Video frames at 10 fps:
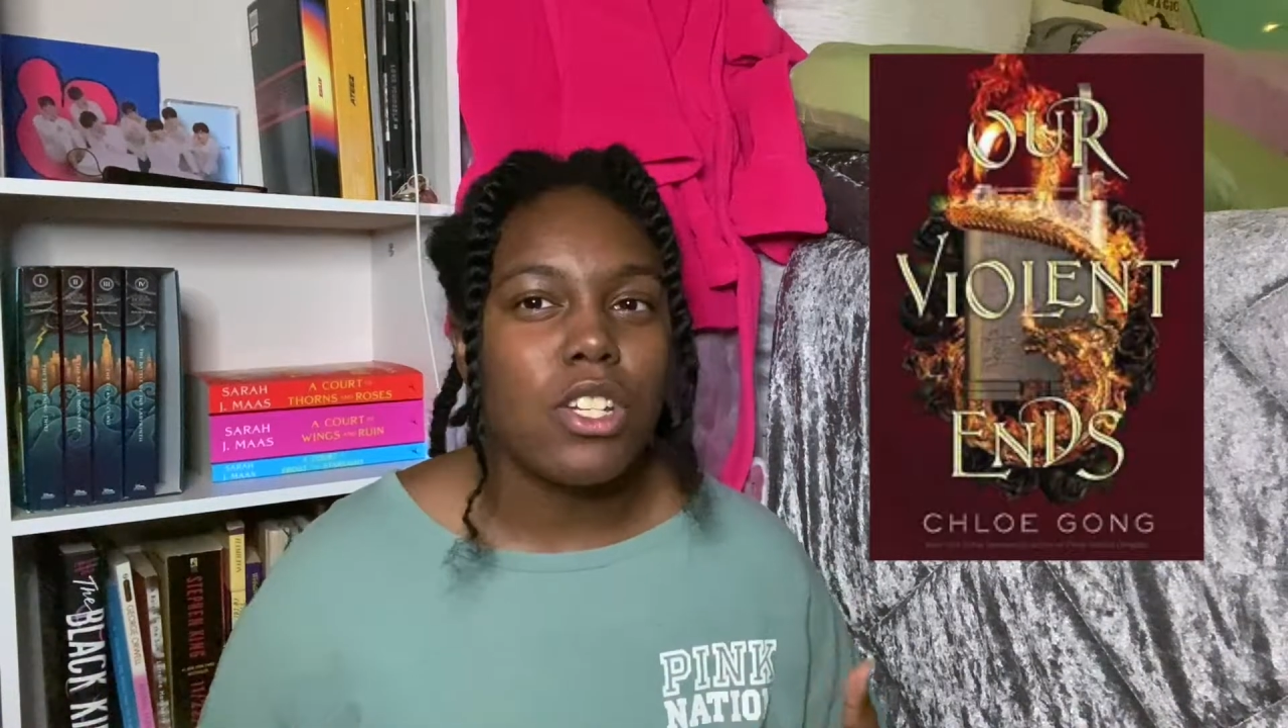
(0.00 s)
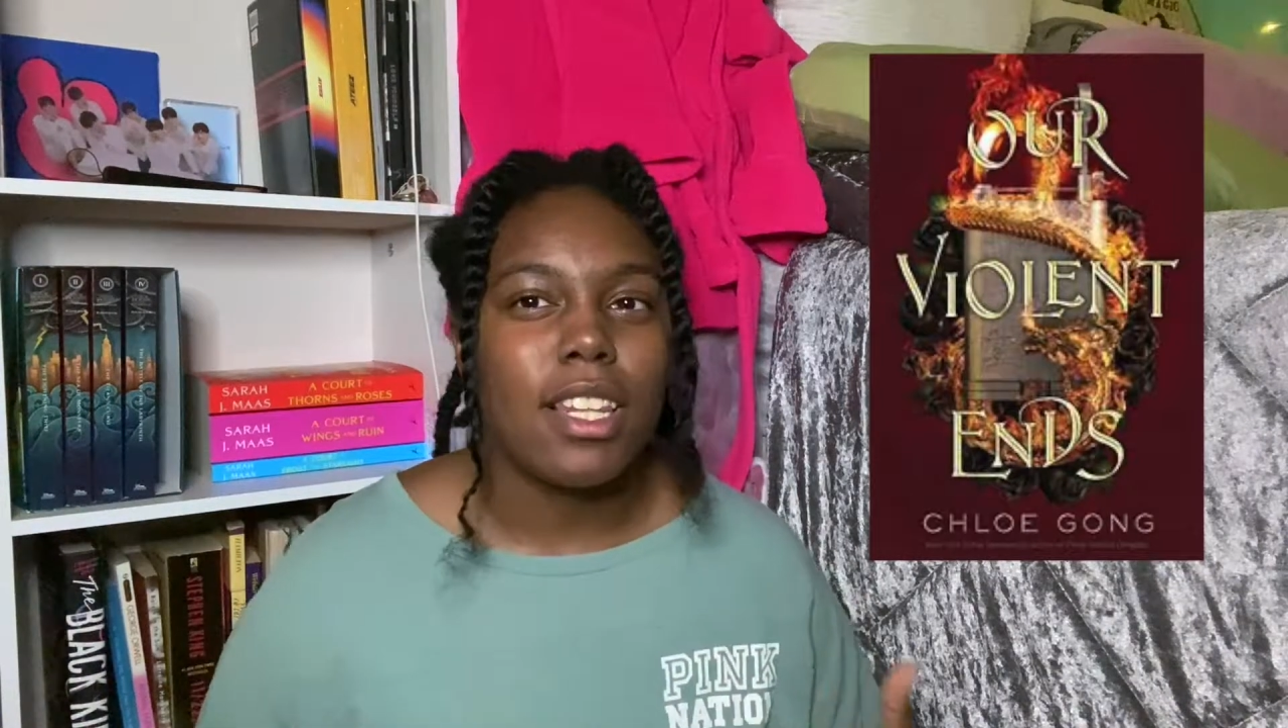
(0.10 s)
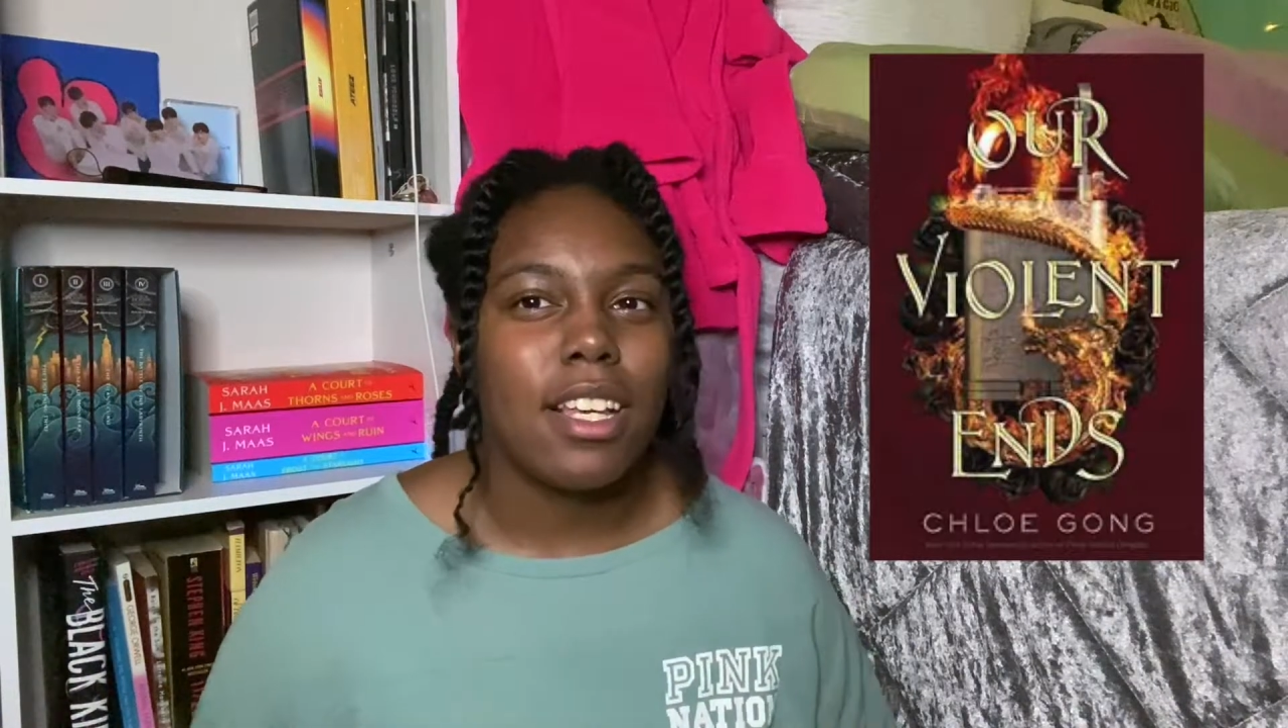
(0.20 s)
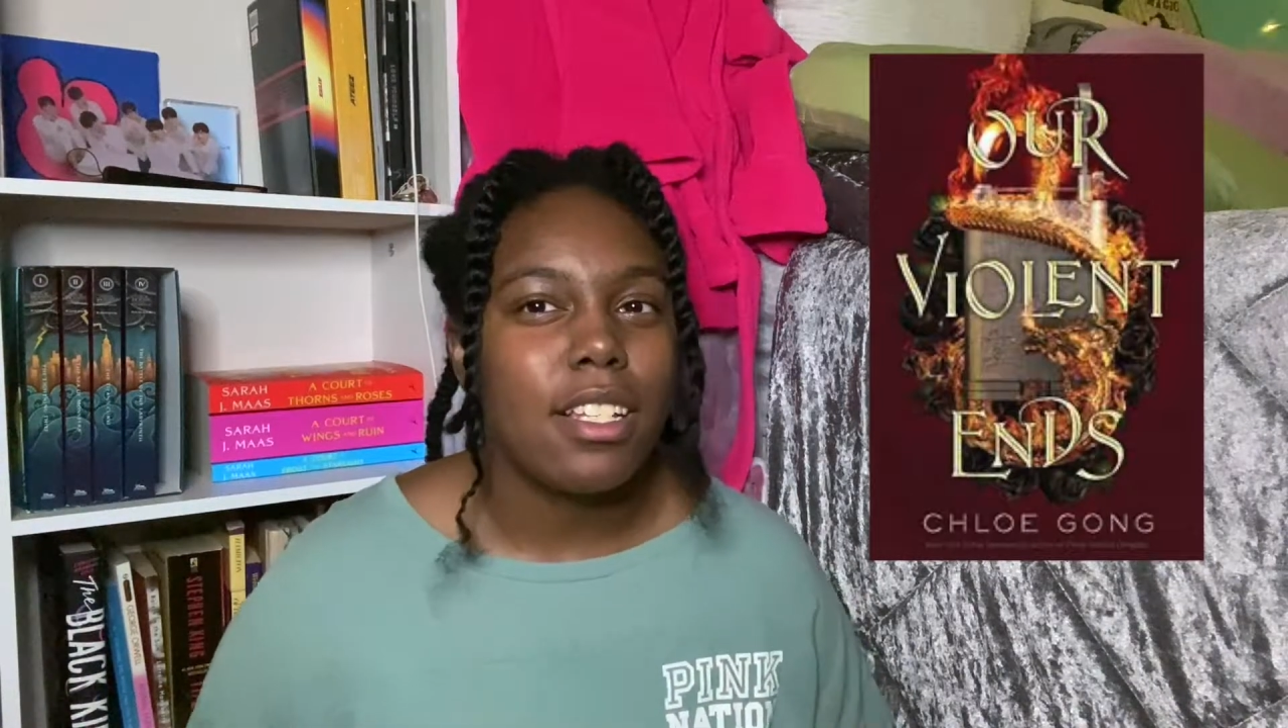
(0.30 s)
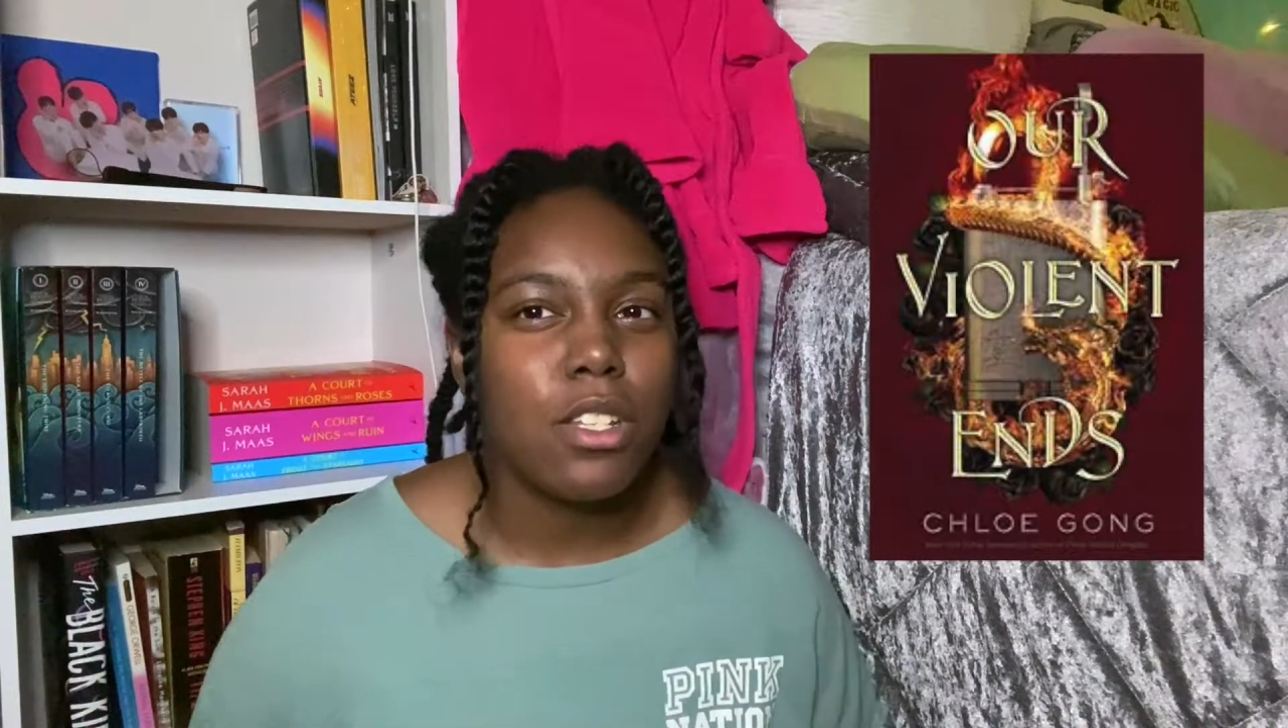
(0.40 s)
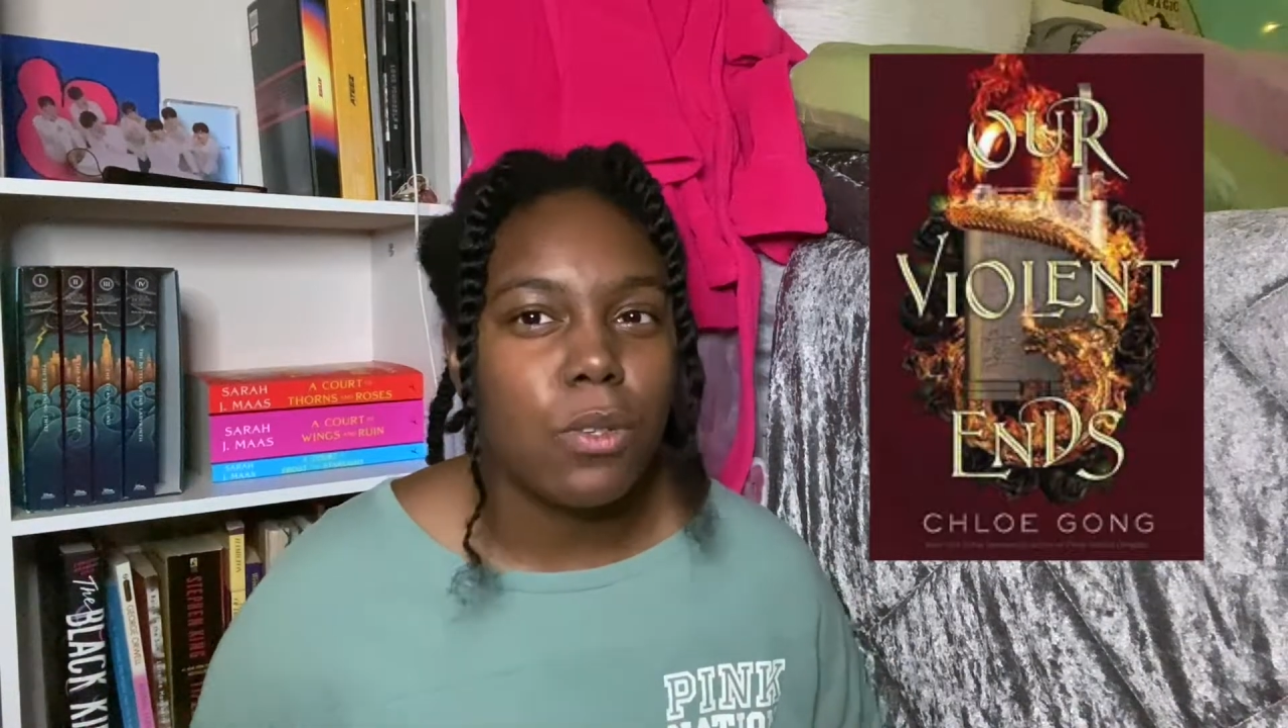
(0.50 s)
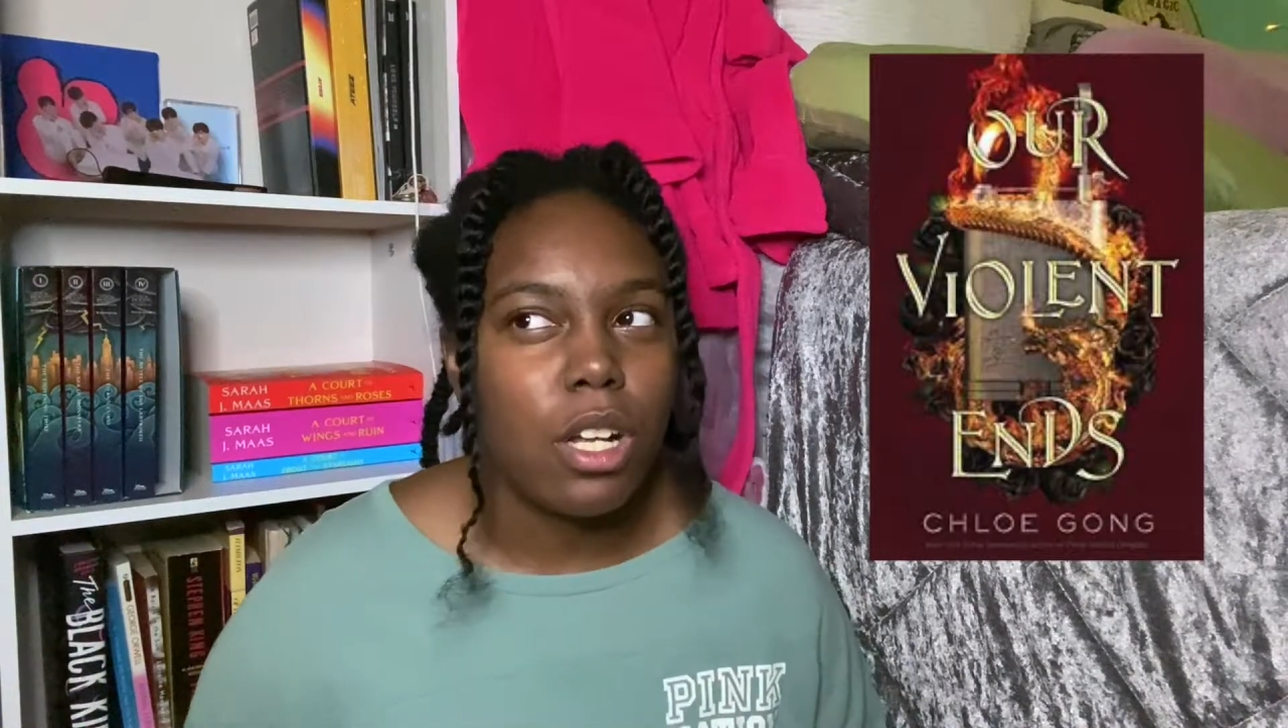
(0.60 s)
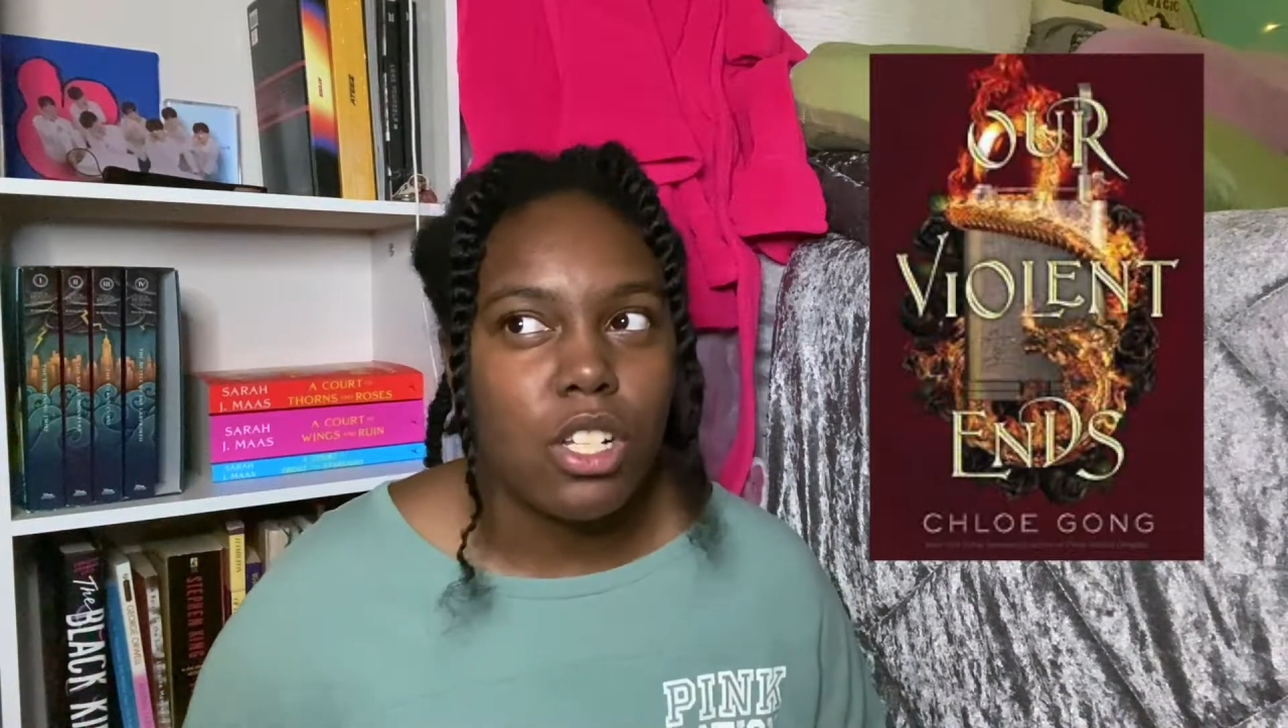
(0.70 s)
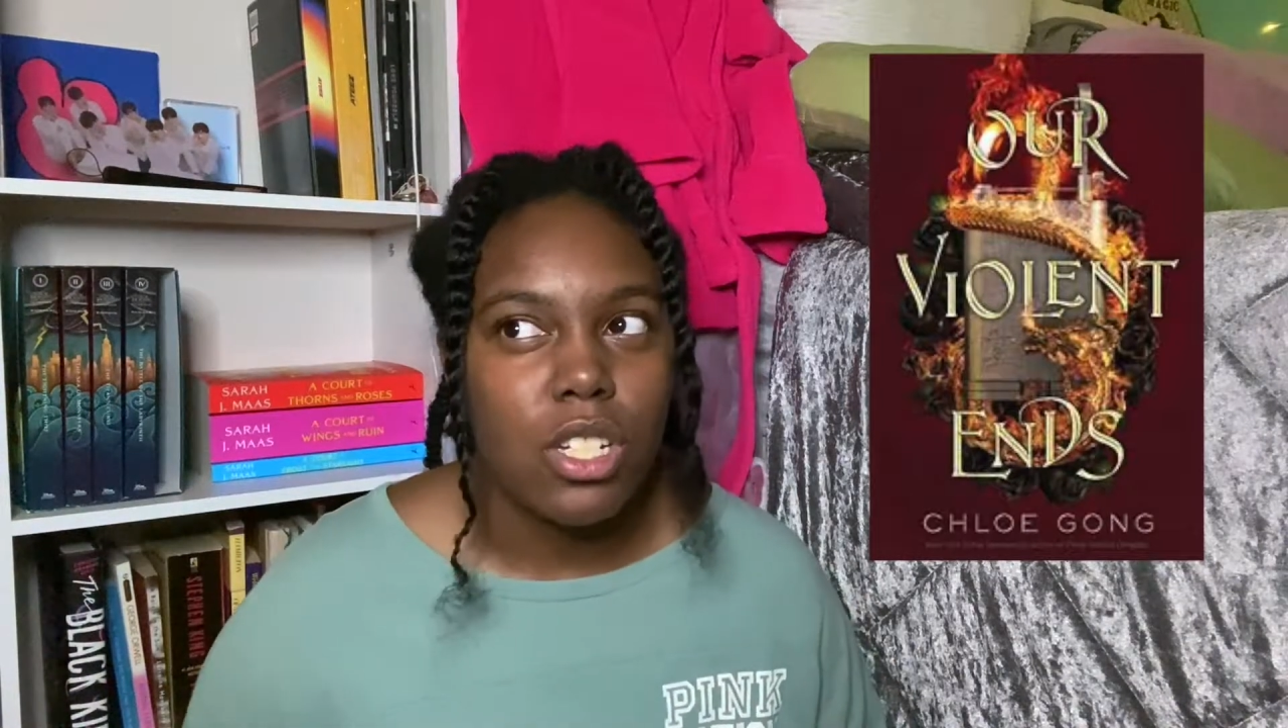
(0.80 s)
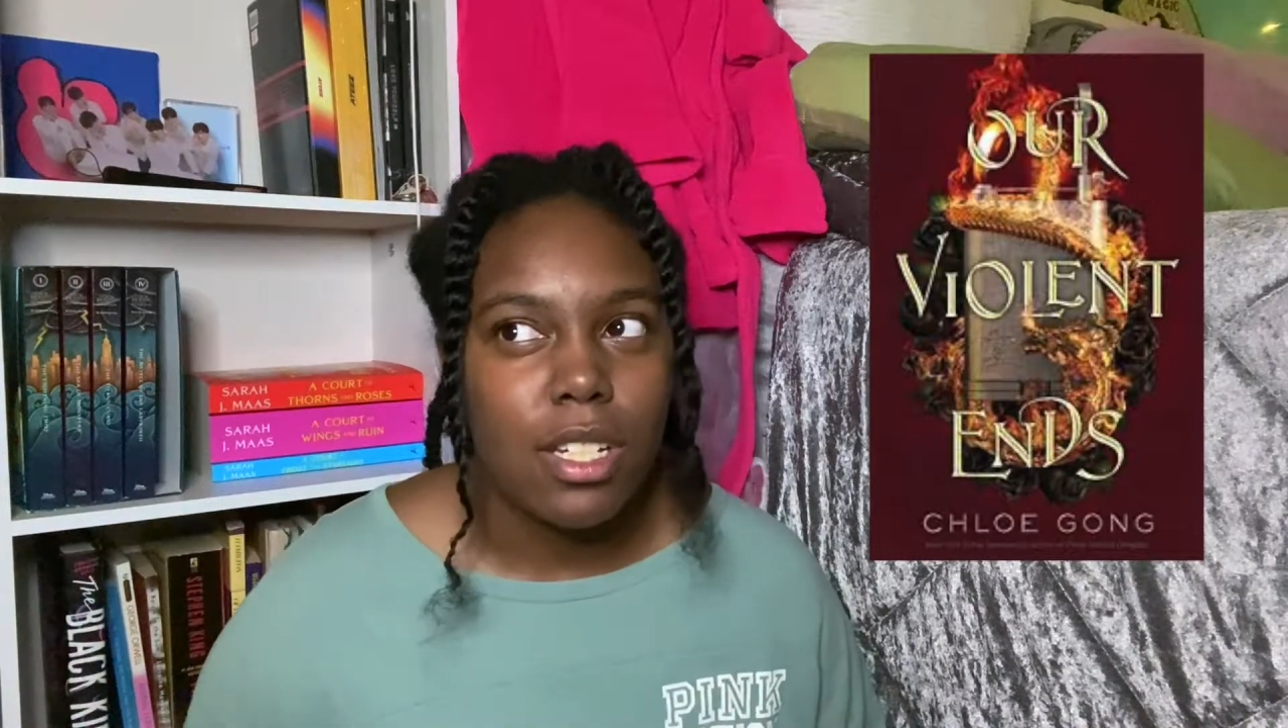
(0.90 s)
I think it's a
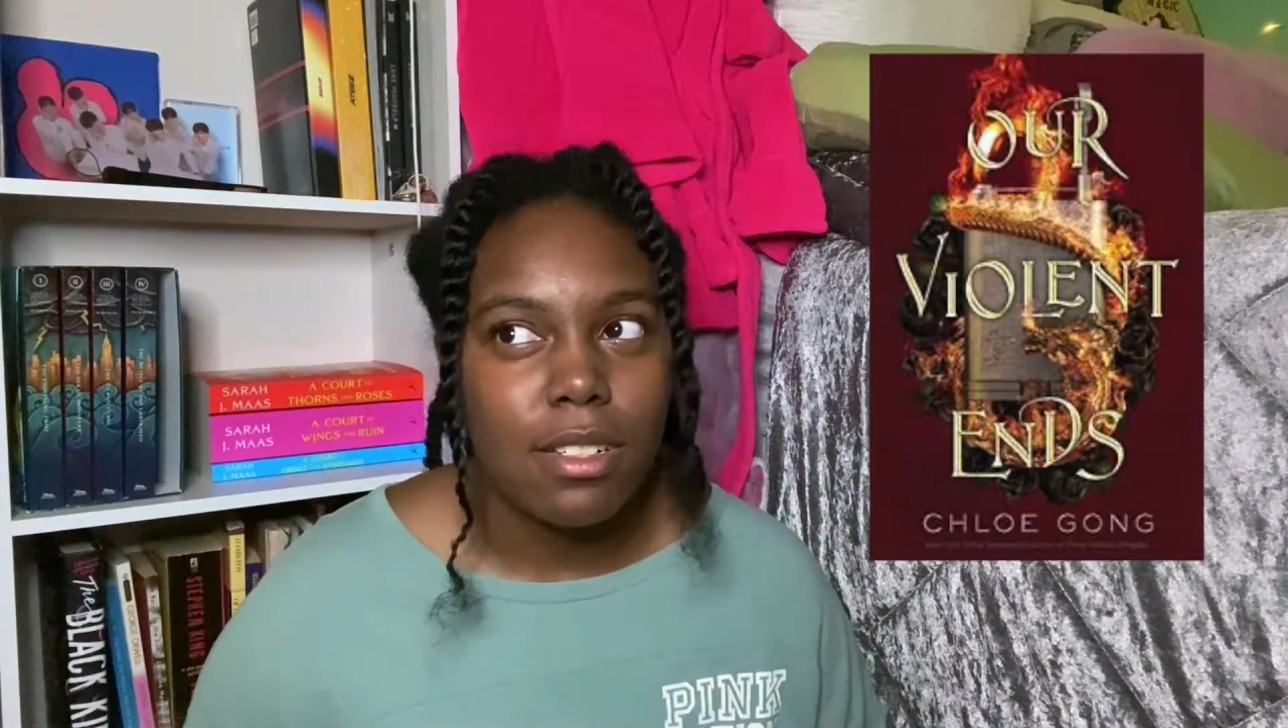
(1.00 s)
duology.